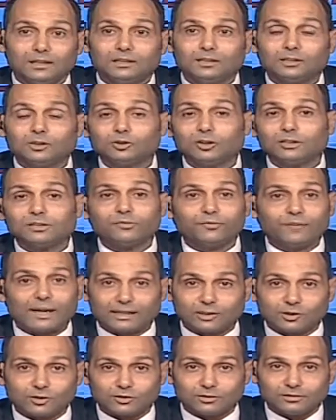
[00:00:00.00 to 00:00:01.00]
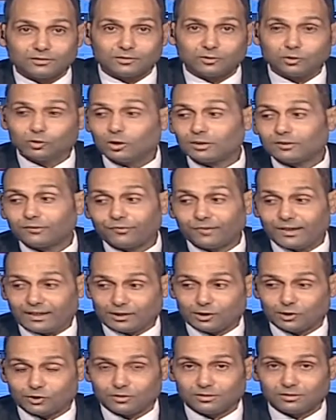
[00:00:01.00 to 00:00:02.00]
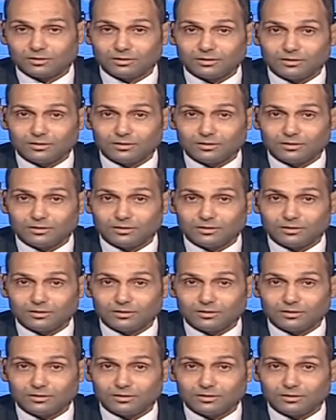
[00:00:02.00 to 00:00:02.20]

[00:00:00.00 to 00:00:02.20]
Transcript: not vanish, not finish